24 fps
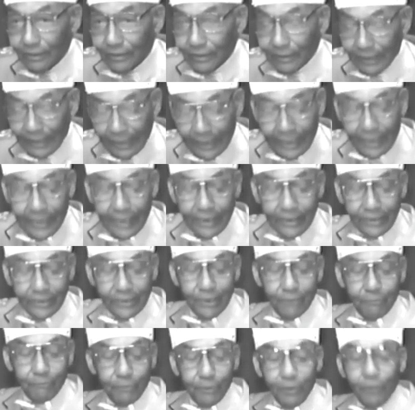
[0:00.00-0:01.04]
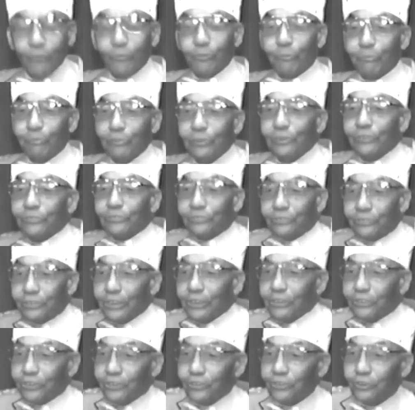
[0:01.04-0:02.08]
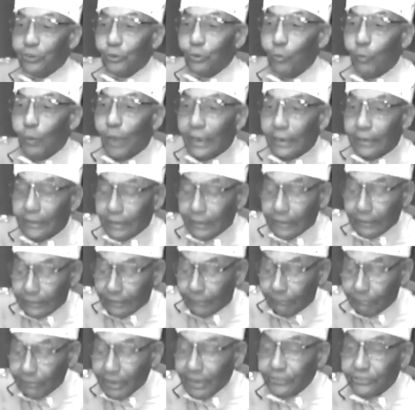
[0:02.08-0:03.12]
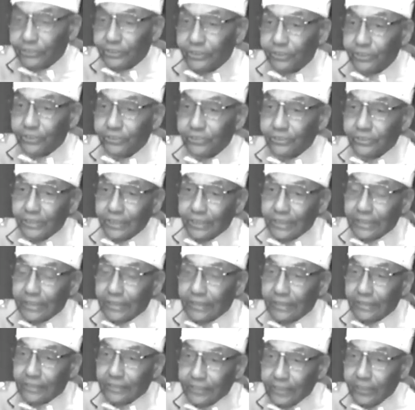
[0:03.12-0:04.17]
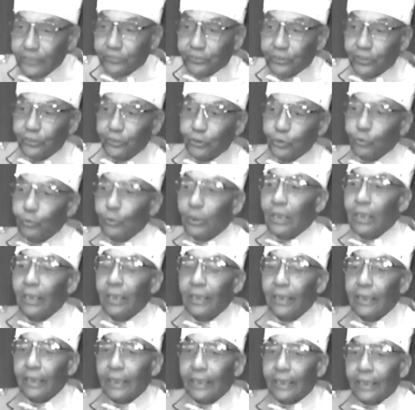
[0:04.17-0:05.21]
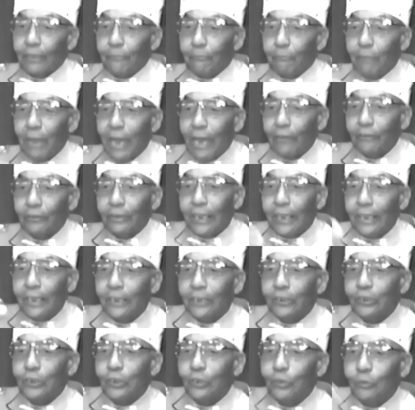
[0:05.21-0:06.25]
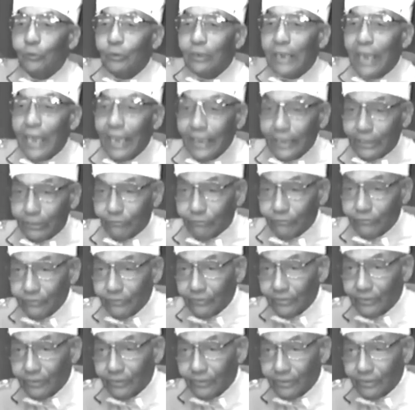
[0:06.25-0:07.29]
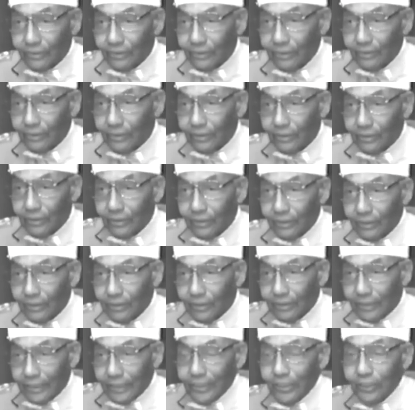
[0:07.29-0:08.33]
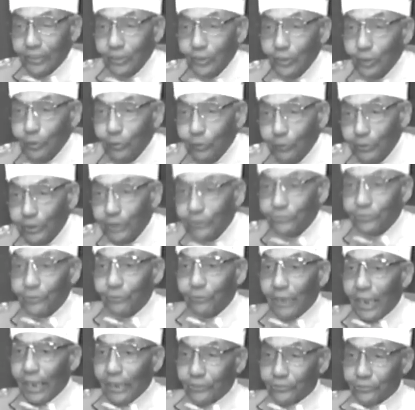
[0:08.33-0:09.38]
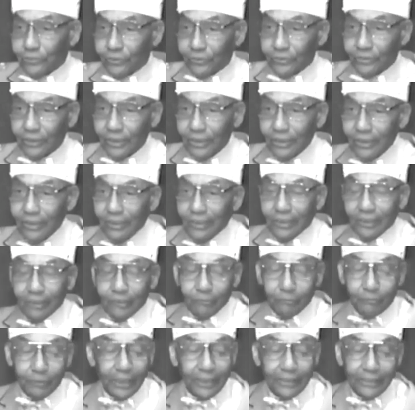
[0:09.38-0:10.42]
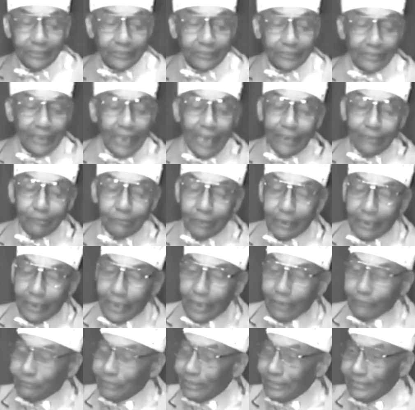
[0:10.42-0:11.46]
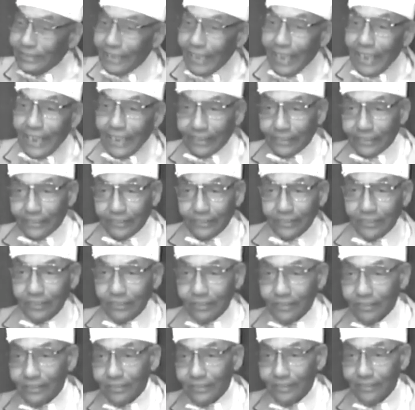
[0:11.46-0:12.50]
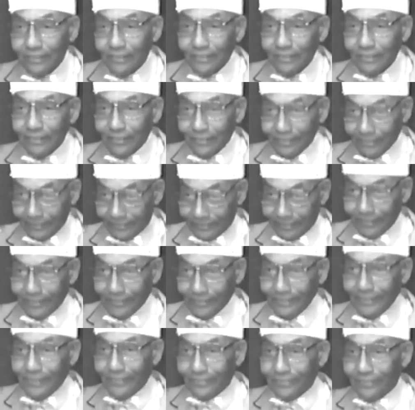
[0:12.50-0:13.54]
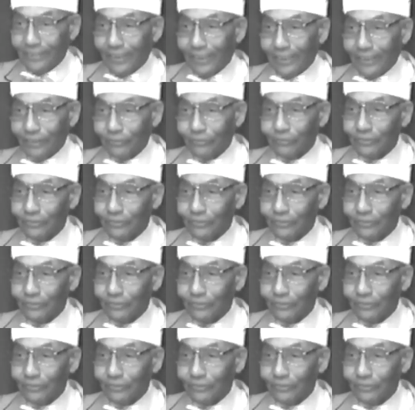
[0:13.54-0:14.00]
And the both books teaches you what the messenger is teaching you about a new life, a new resurrection. But it's not after death. It's in this life.